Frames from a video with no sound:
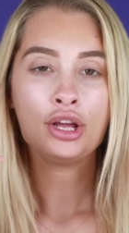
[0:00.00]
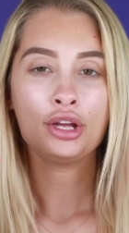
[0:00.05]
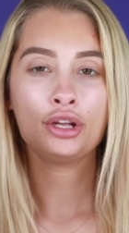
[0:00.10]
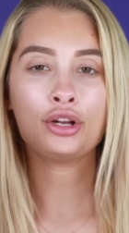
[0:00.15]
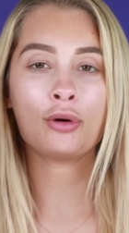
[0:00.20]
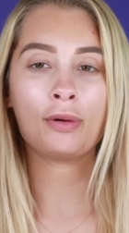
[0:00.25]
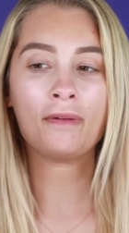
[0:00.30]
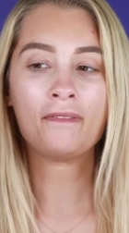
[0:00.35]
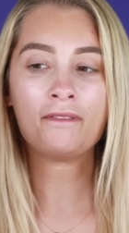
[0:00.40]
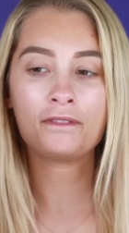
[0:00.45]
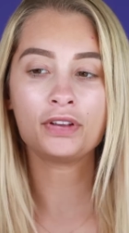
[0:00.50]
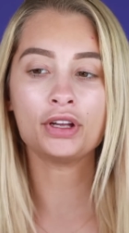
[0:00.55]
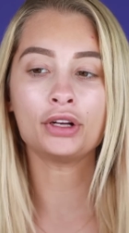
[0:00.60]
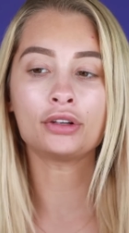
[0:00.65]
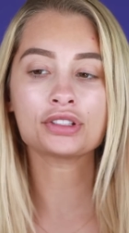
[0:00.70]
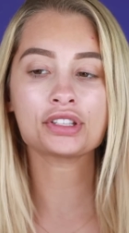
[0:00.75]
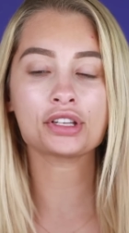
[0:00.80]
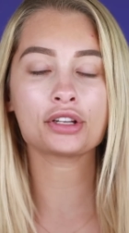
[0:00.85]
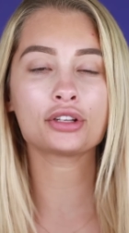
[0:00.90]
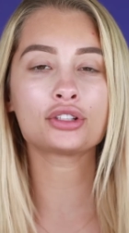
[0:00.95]
You know, it
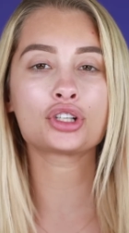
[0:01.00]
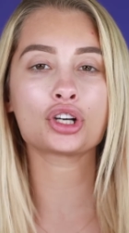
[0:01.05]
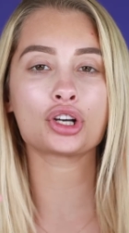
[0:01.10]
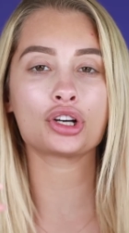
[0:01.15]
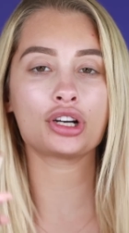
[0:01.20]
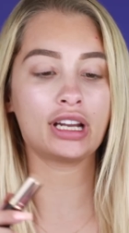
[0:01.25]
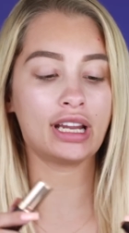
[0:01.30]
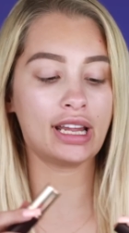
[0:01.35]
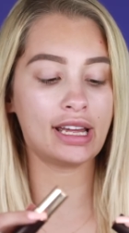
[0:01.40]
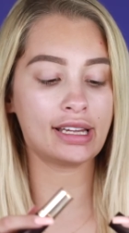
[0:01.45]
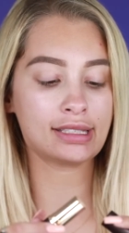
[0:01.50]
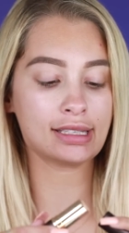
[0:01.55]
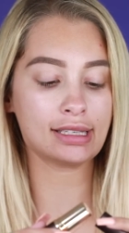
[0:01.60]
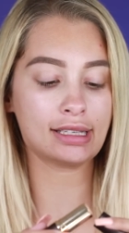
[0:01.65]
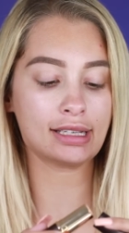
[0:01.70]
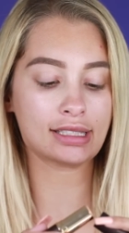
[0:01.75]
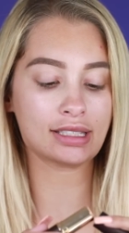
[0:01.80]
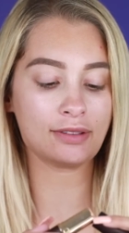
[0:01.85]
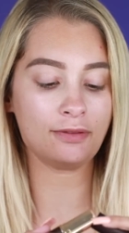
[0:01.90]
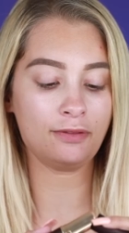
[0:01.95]
feels luxurious.
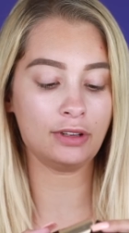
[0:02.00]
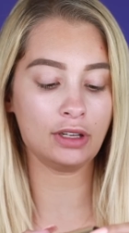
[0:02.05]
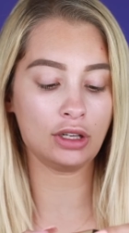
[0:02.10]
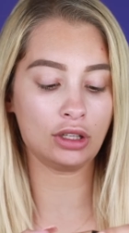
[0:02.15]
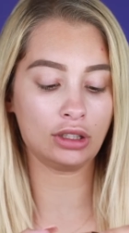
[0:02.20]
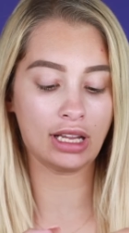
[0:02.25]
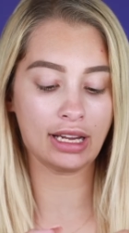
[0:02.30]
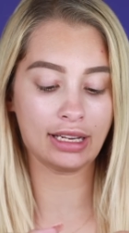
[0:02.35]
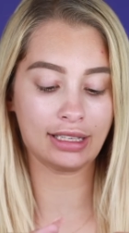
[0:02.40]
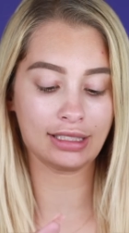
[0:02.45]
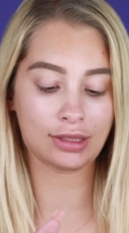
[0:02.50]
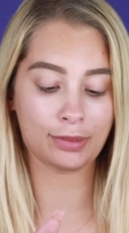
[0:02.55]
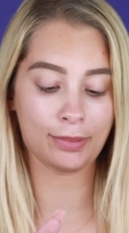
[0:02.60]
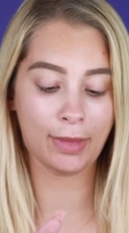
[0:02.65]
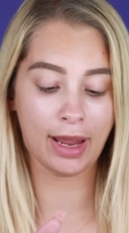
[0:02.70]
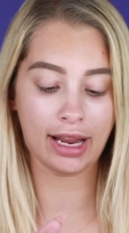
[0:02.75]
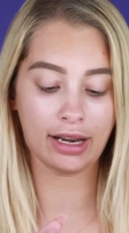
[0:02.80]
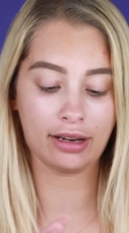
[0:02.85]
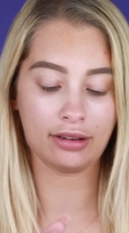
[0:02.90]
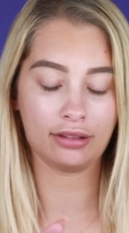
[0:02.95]
It doesn't feel like it's
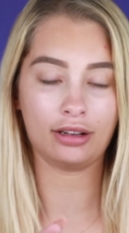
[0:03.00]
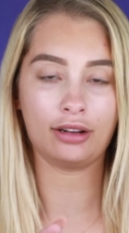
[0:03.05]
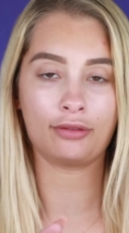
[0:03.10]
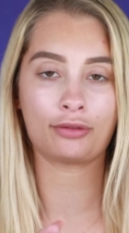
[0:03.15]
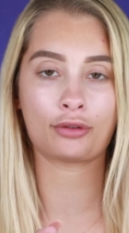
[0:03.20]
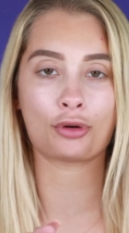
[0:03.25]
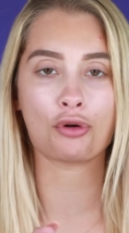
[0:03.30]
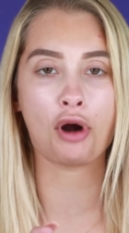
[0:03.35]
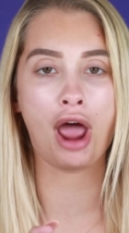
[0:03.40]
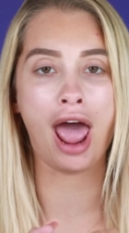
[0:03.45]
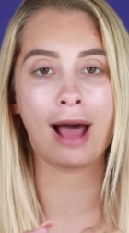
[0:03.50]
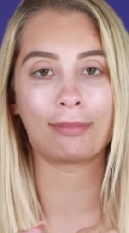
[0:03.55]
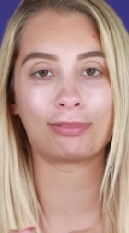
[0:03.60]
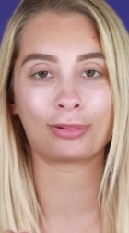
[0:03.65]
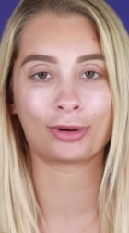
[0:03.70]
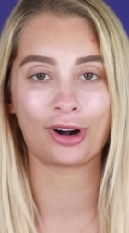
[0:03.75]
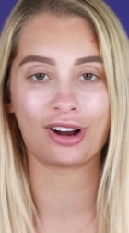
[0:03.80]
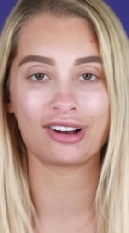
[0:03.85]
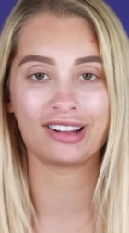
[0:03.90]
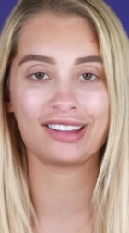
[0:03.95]
made of
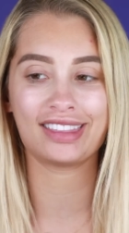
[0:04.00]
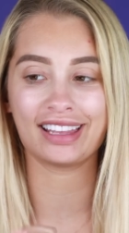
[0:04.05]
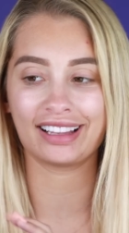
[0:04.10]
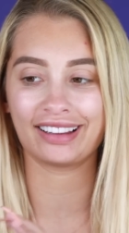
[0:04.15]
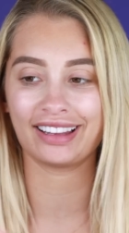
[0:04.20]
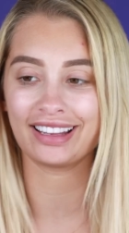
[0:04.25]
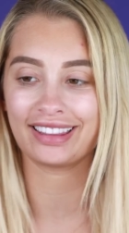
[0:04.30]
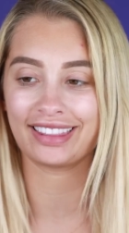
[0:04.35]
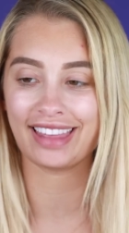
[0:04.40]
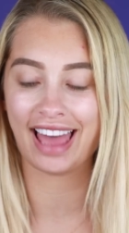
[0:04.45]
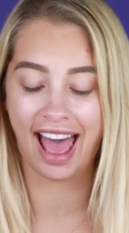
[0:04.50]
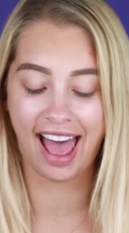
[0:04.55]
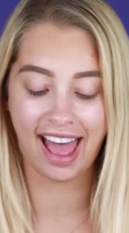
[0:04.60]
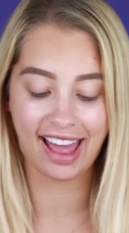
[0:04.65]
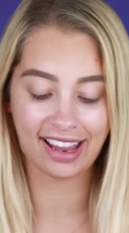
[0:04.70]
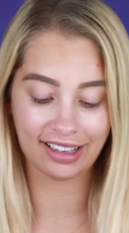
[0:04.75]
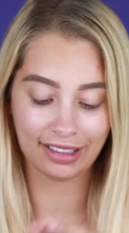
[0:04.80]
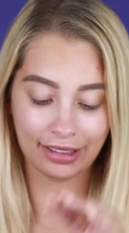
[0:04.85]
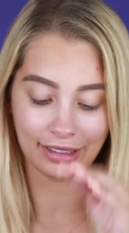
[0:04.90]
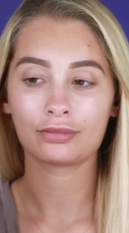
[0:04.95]
crap or anything like
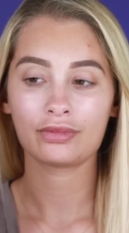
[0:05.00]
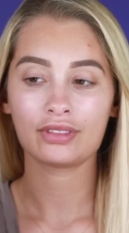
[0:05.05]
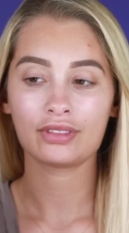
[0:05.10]
that.